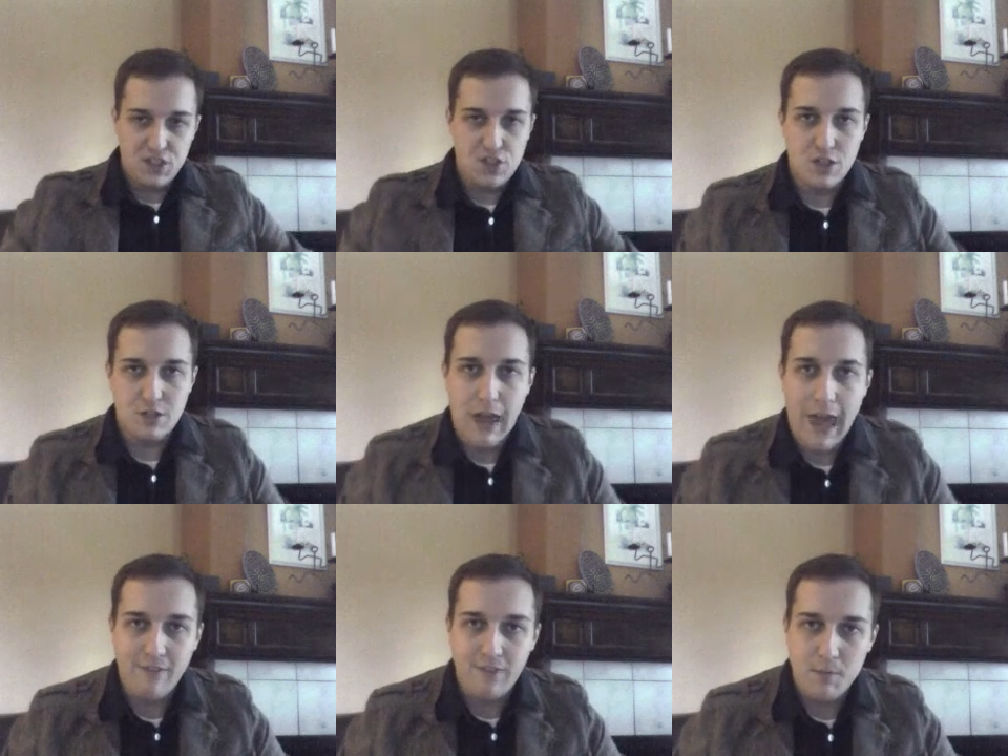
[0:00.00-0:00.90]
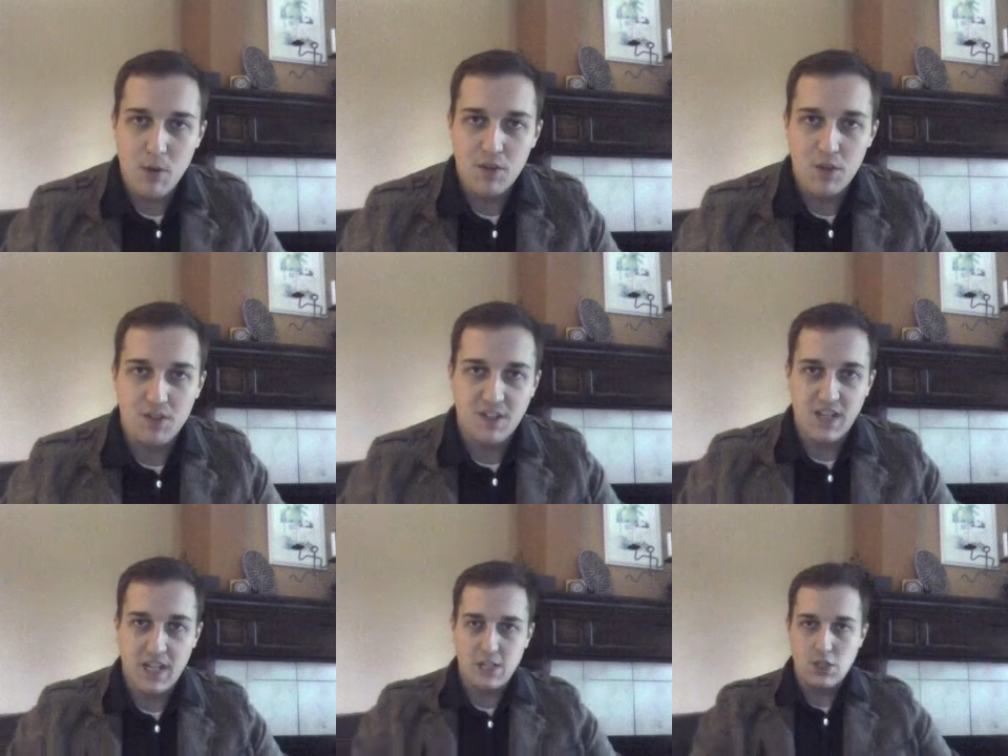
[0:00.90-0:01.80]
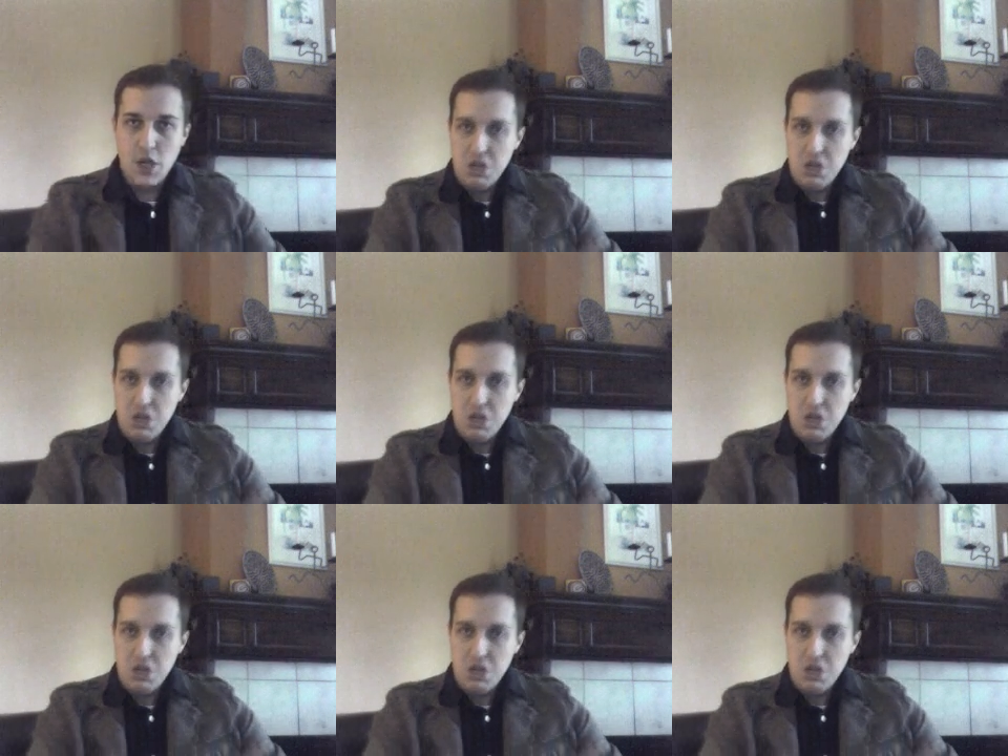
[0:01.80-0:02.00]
shouldn't have him on their stage.